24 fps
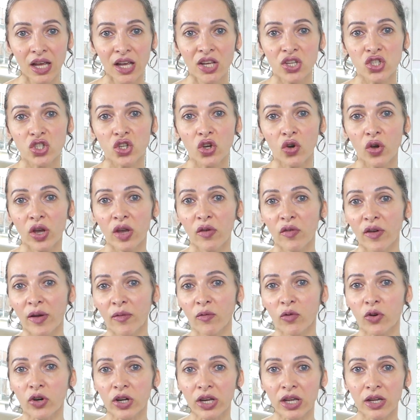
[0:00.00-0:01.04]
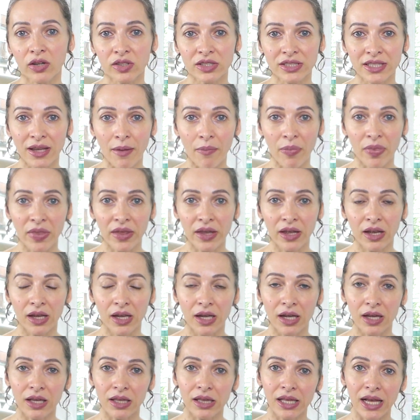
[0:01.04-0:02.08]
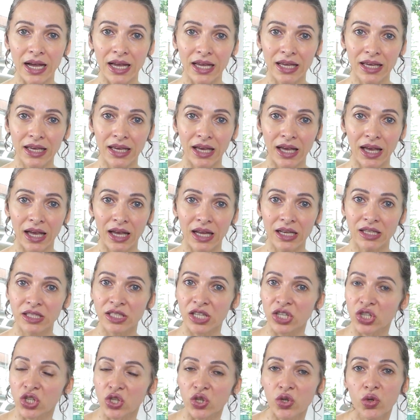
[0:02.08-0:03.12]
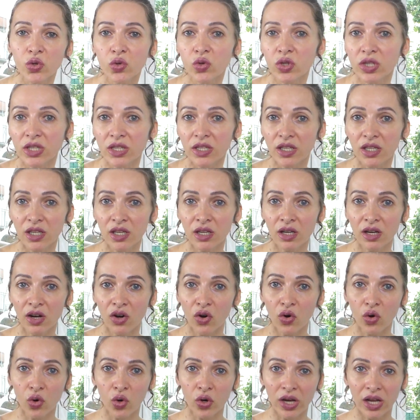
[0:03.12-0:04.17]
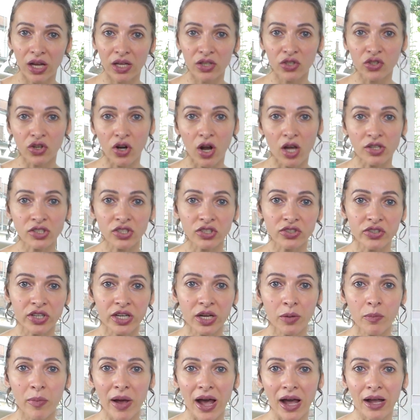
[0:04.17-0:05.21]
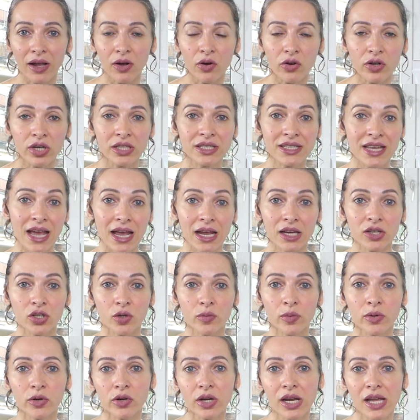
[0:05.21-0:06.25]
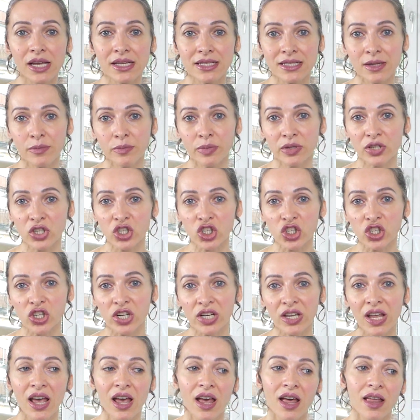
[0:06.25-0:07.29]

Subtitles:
So if I'm working on something like a tissue hoodie or a drawstring bag or a tank top or a simple shirt,